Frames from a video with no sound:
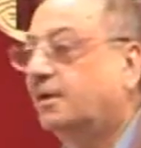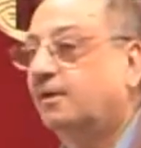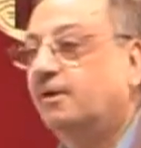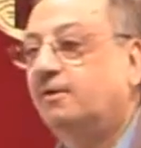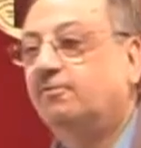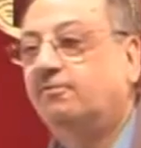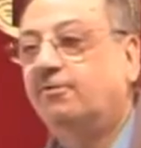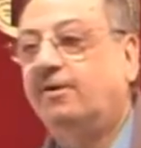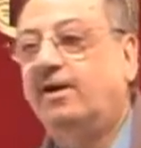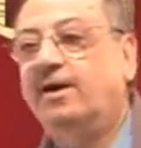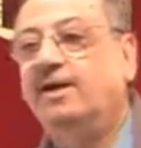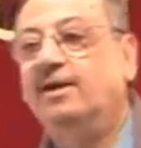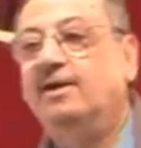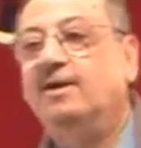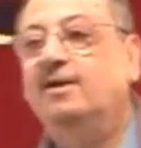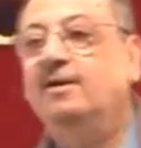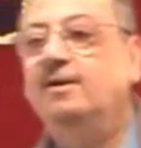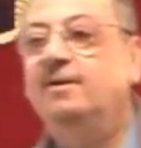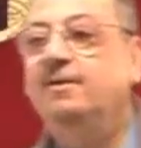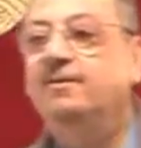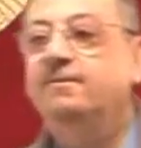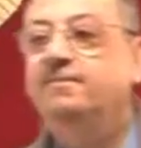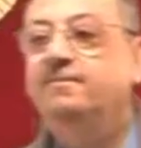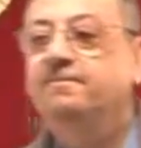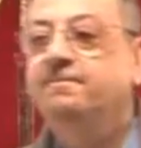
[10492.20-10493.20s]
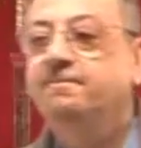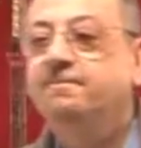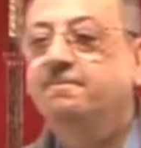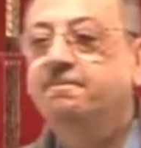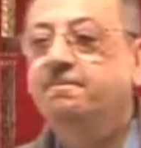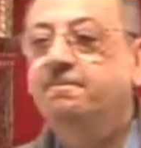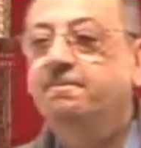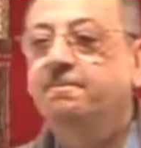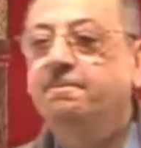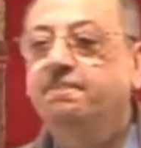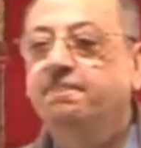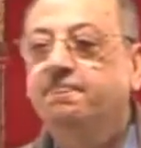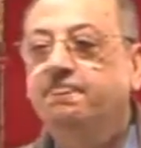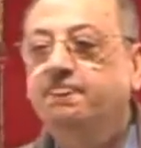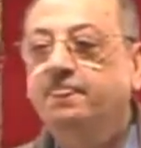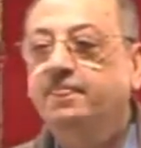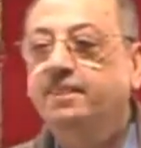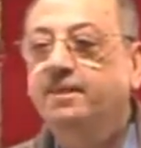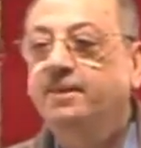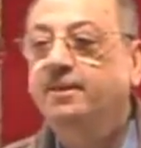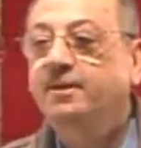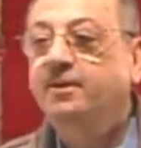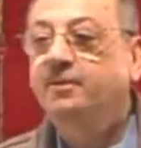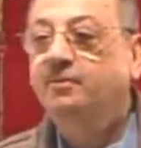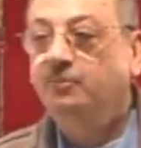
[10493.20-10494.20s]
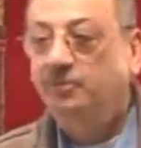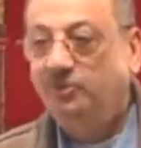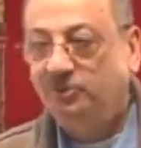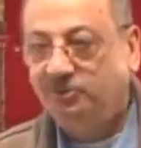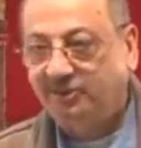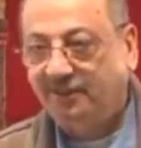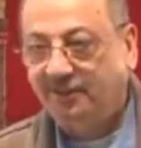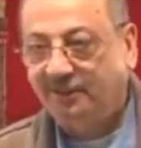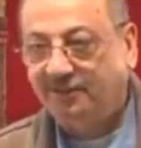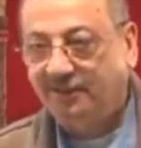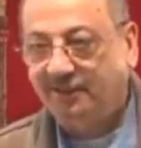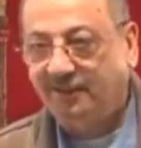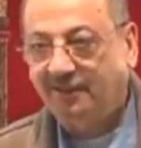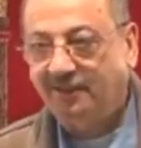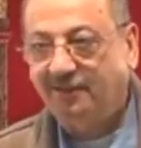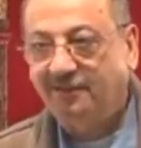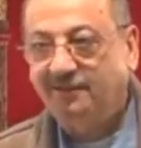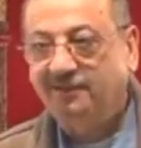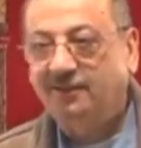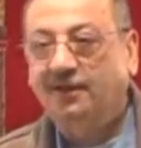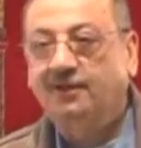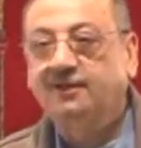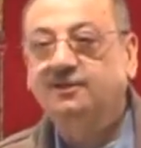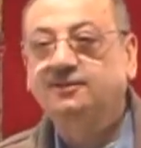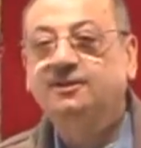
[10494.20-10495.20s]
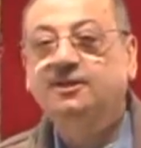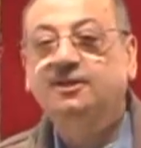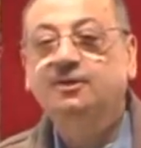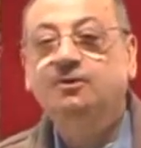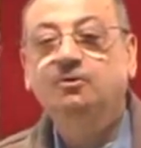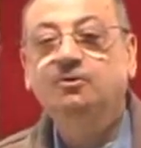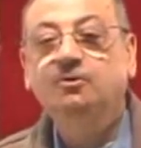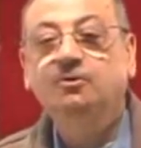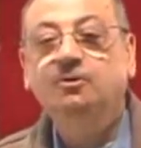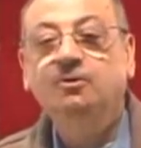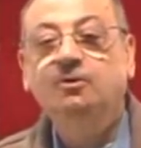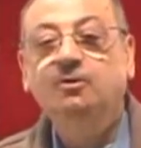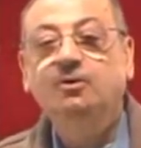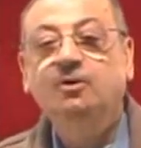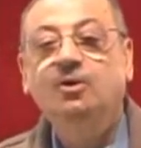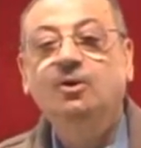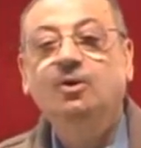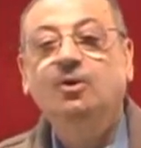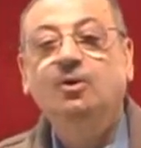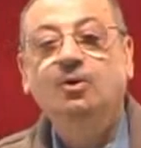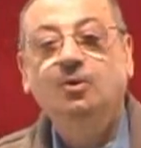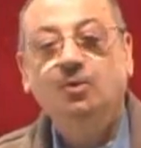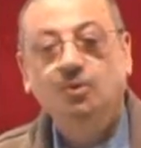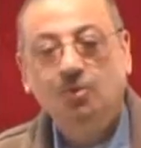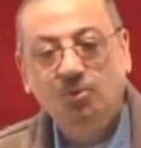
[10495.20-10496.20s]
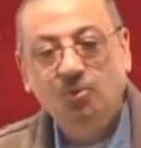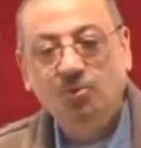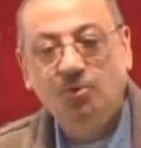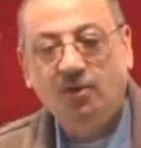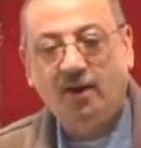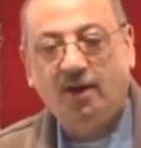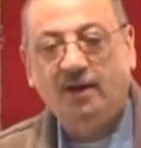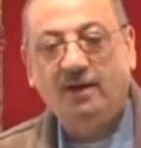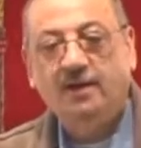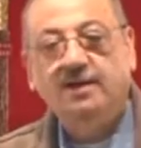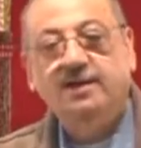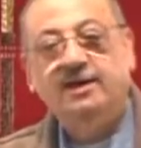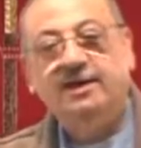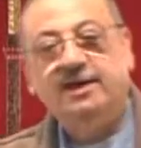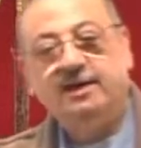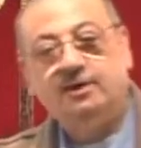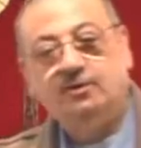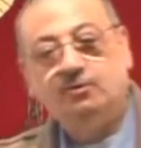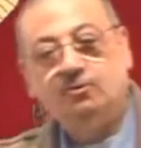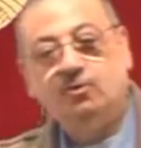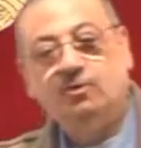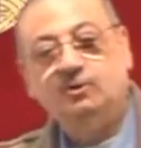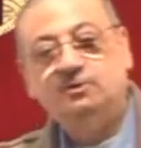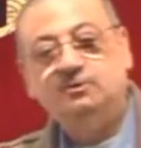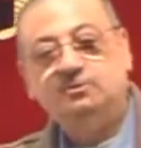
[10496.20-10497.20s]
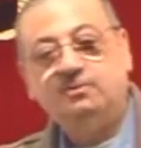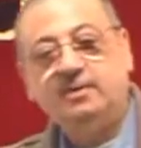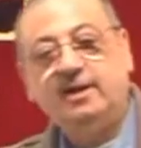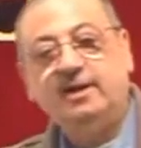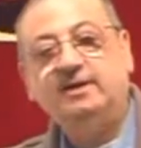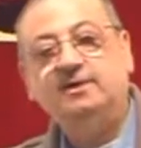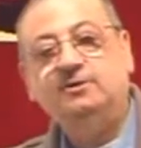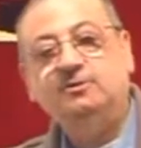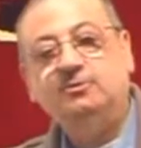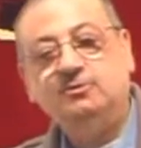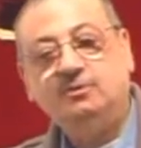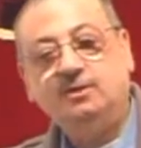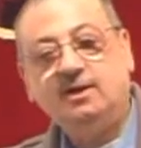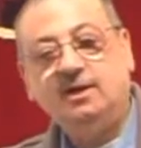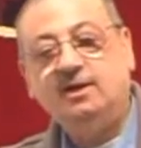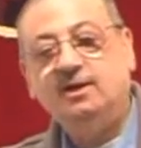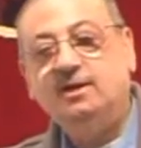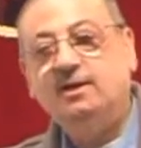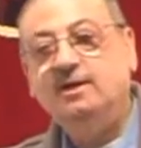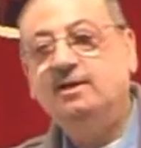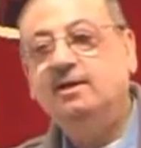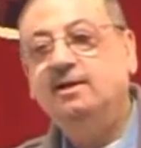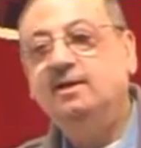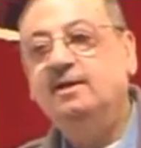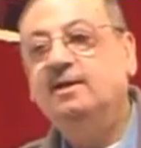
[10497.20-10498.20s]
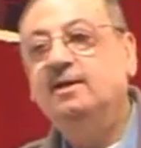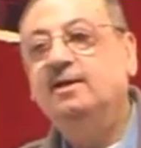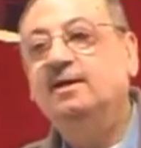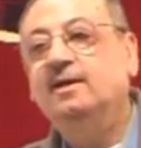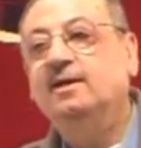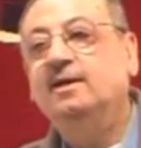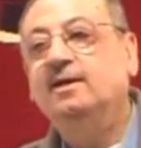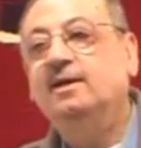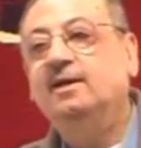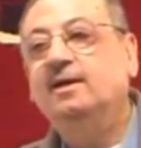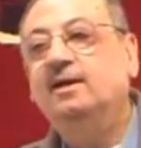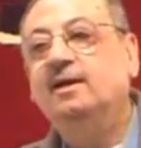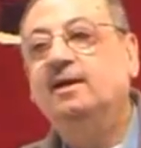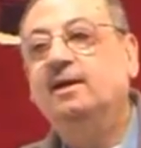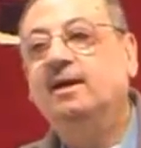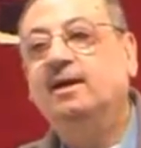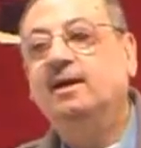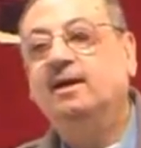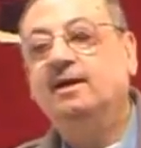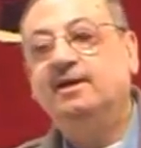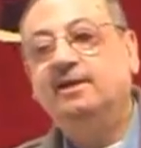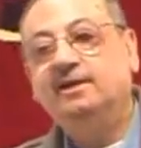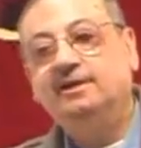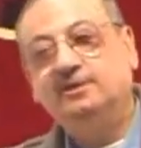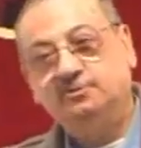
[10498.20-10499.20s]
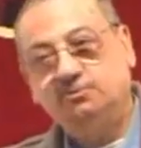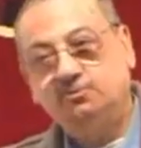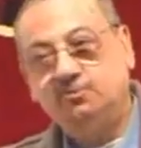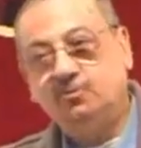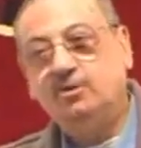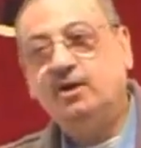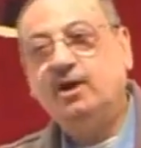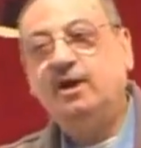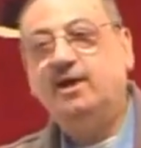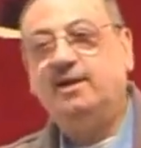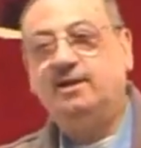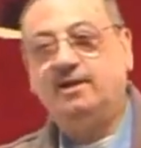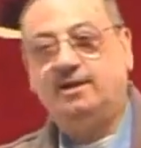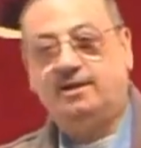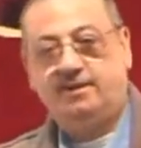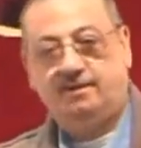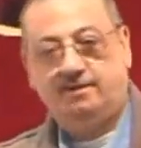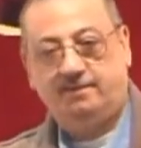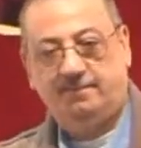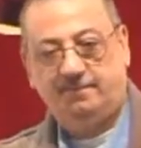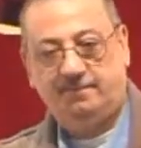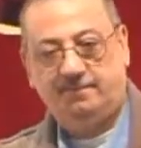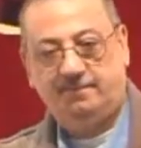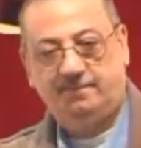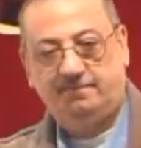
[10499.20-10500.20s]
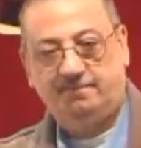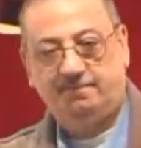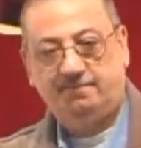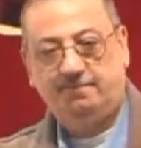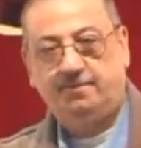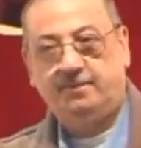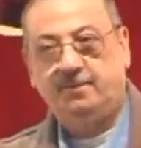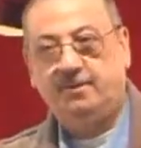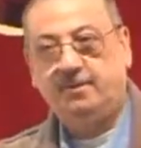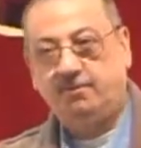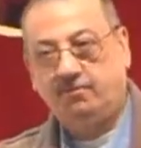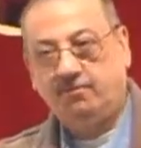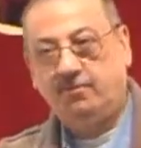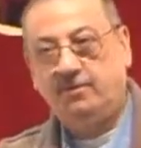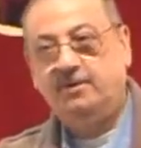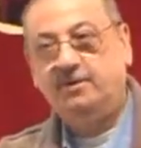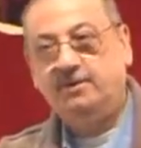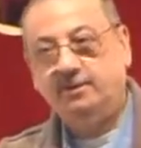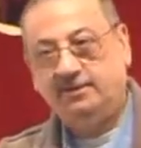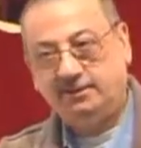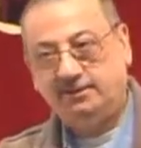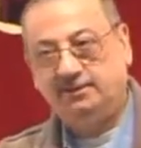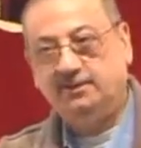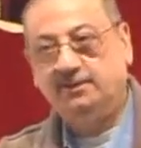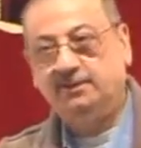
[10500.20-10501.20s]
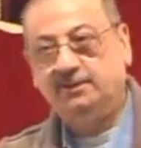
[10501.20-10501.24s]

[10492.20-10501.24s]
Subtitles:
Fa'il, mustatir. Taqdiruhu, huwa. It goes back to the ismu kana, the one in the